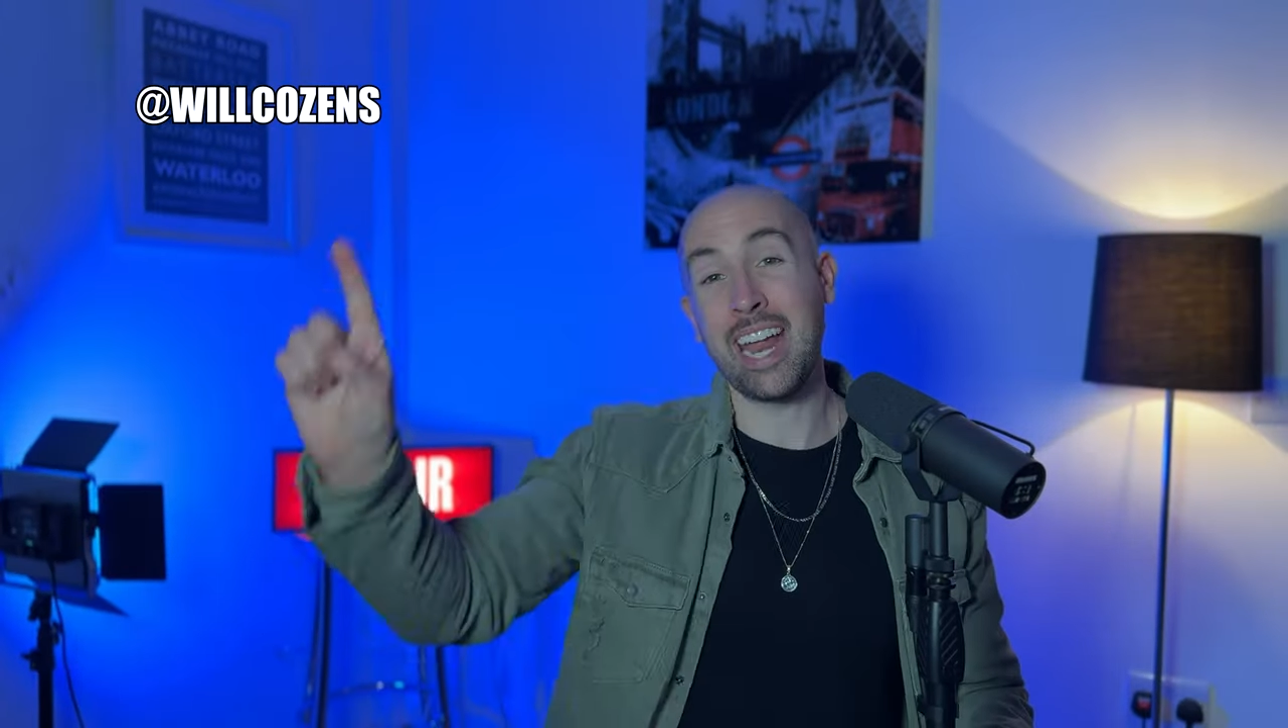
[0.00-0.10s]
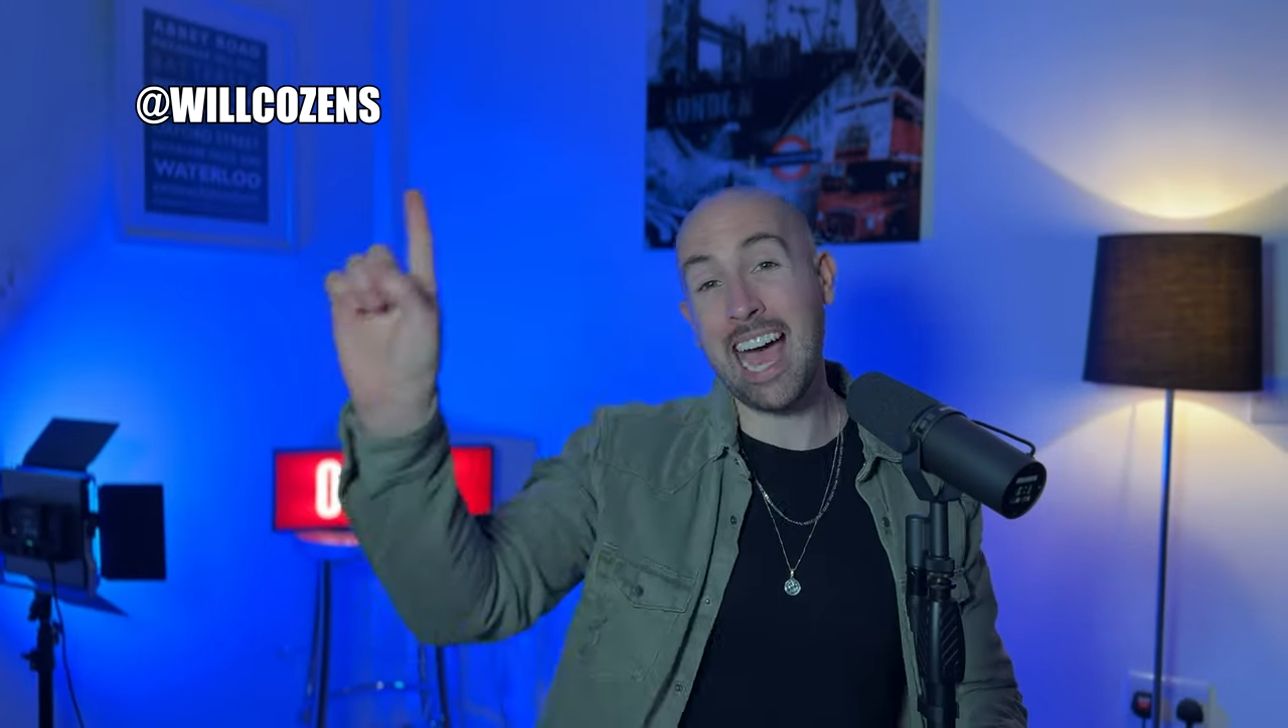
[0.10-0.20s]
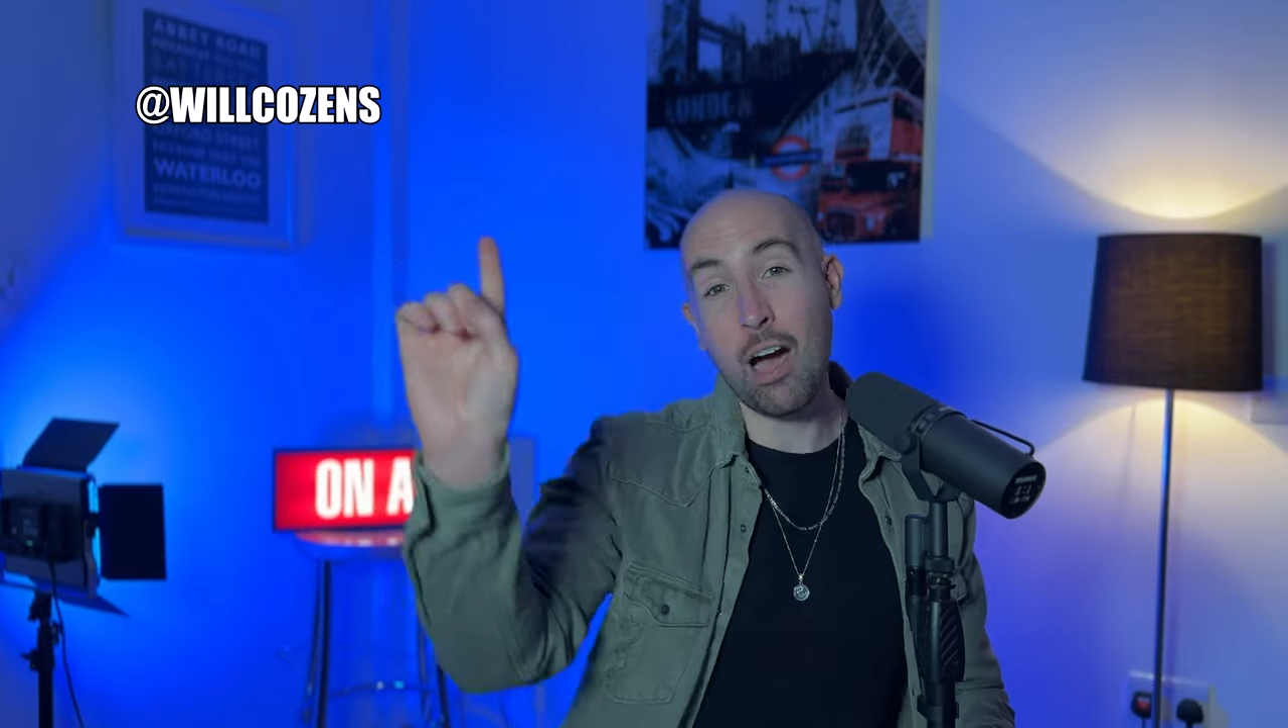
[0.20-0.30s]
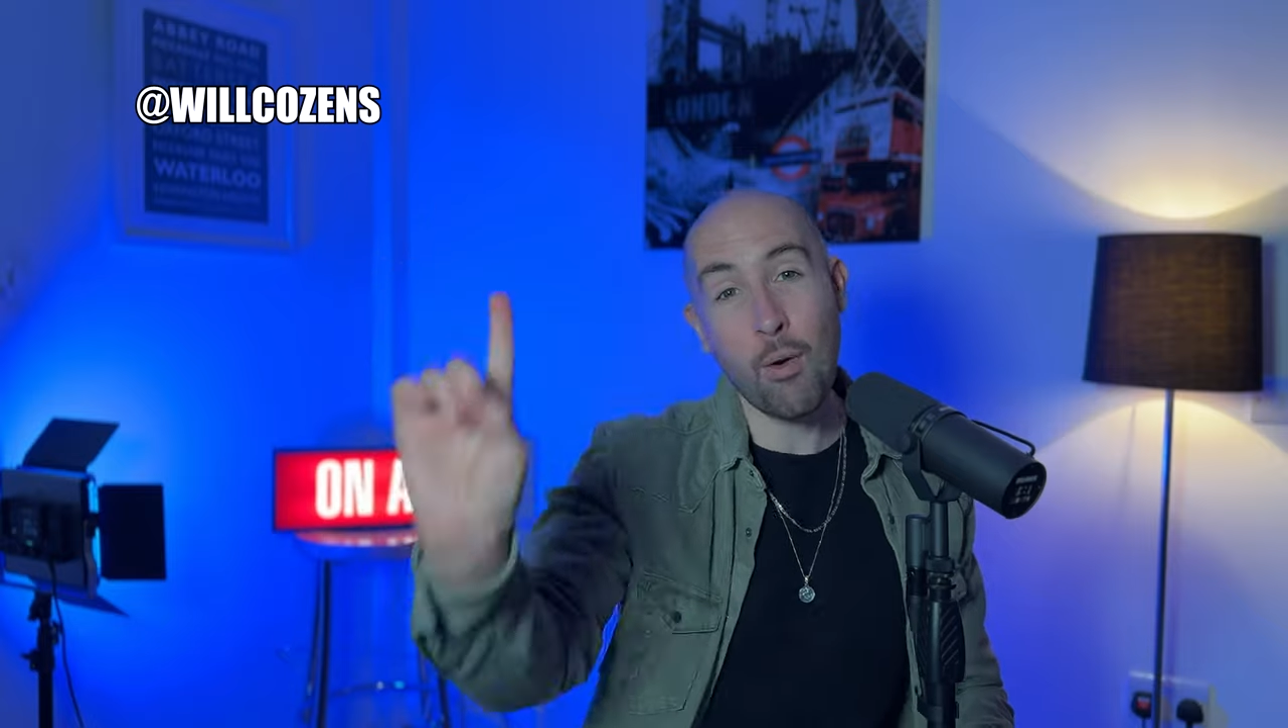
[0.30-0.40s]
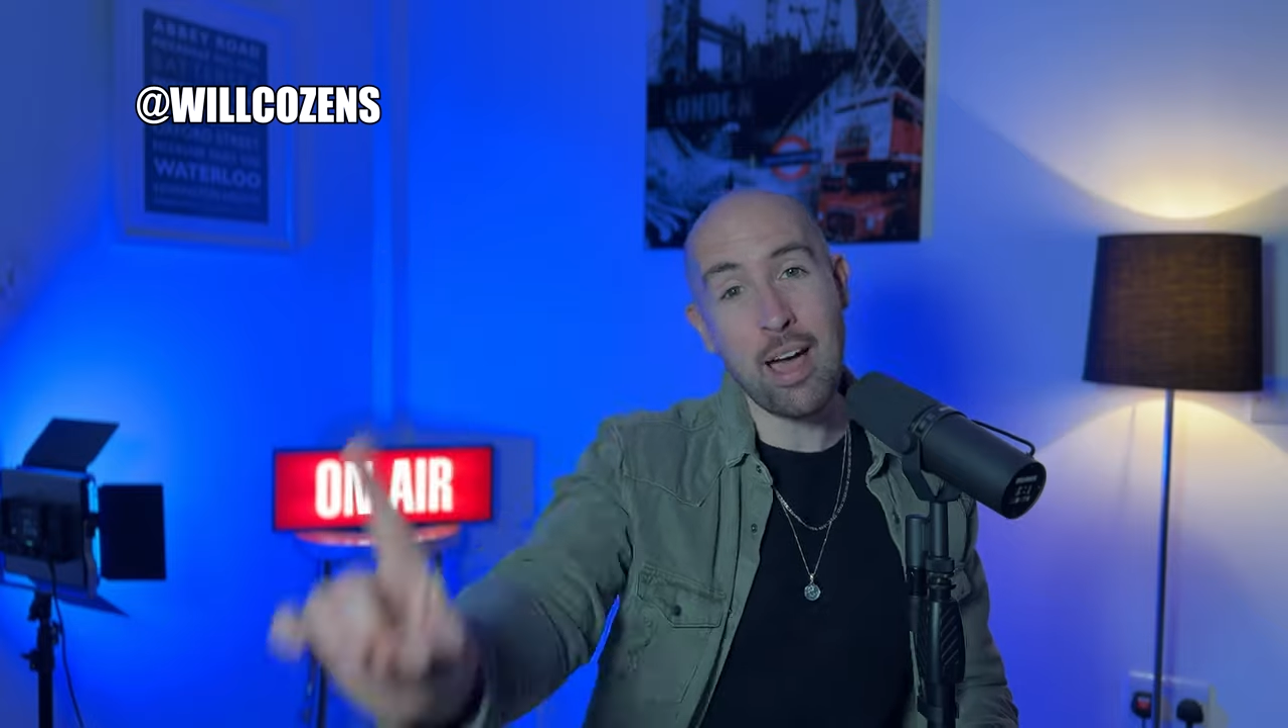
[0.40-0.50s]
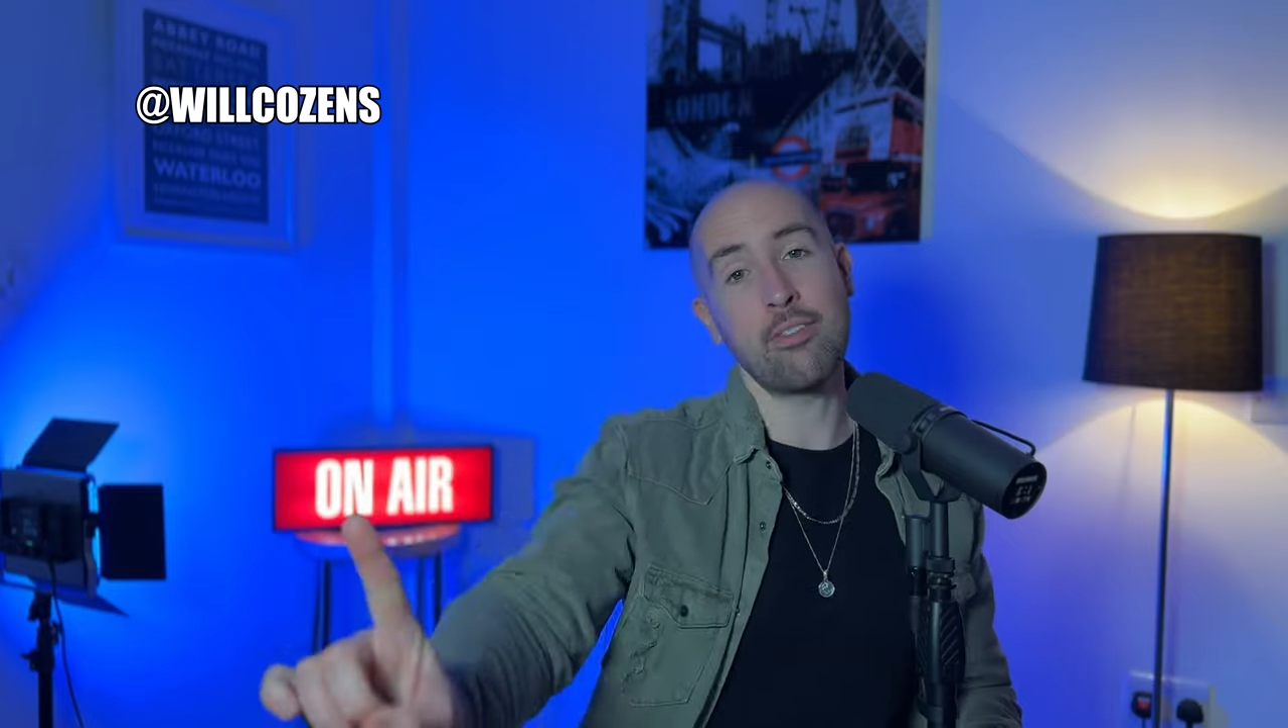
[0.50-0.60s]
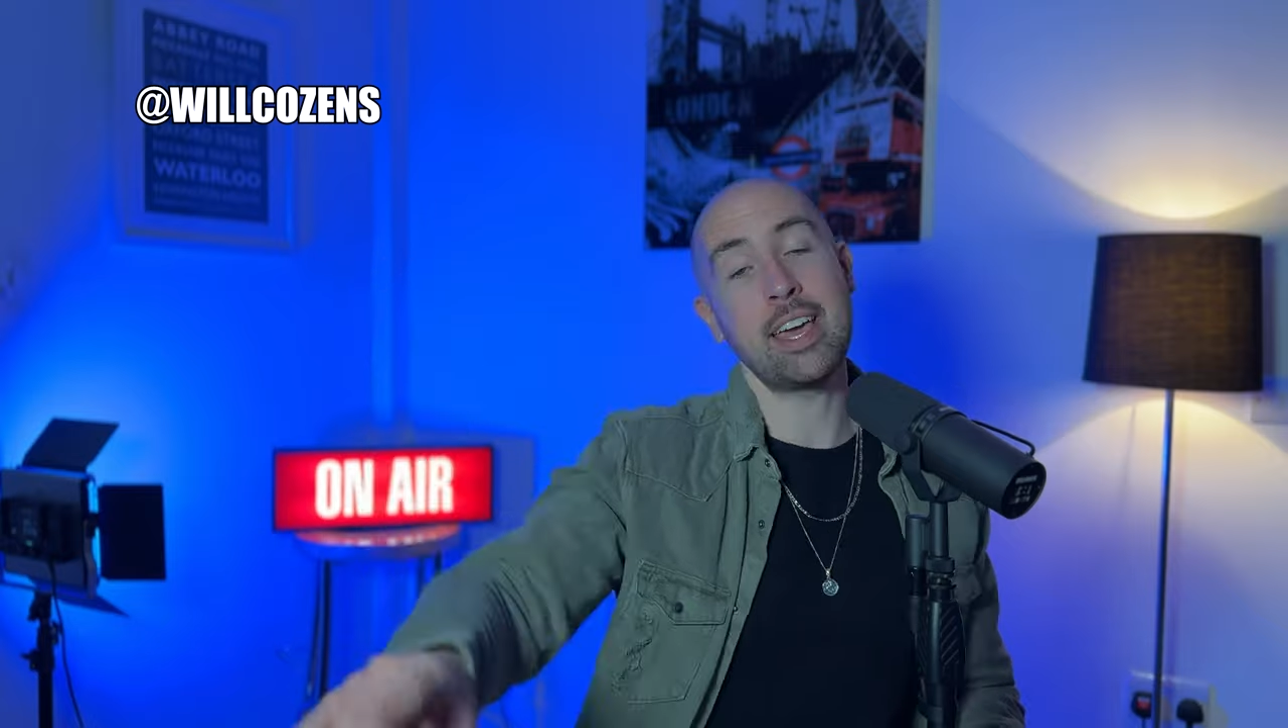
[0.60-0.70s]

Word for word: However,